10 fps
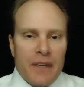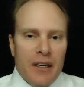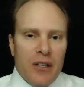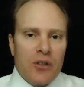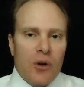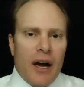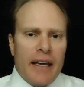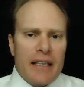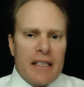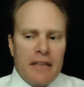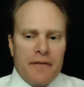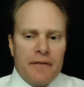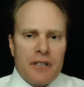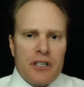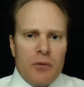So I guess if
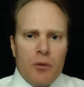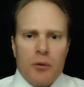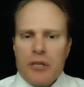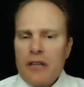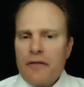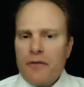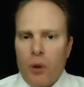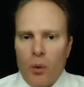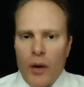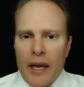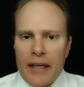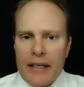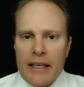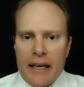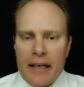someone was in the Fort Wayne,
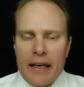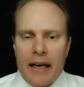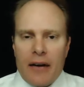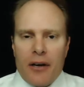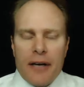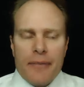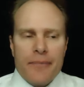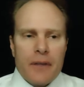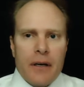Indiana area